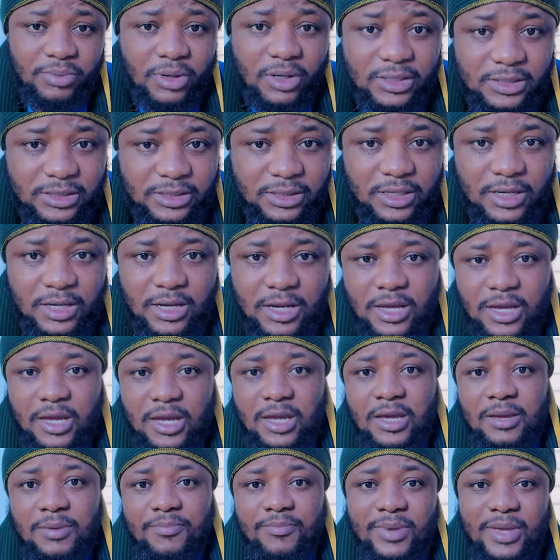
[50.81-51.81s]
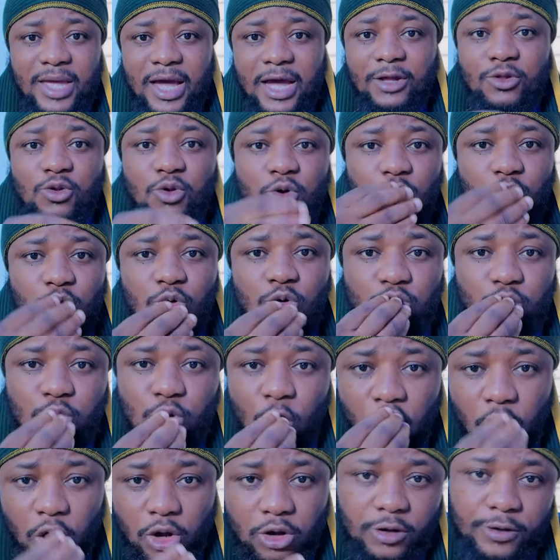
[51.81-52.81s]
But me, I no go
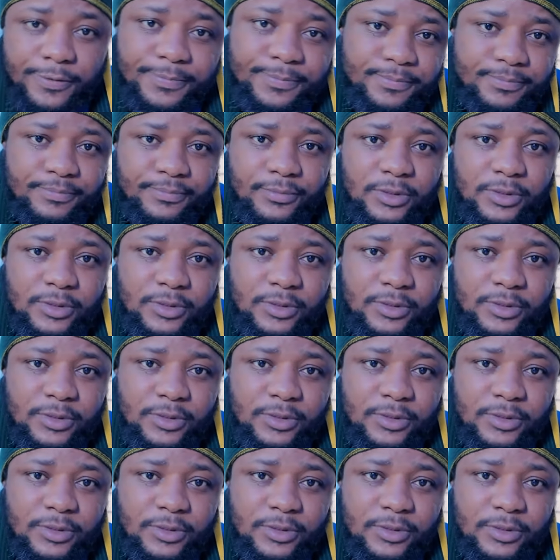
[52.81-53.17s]
talk.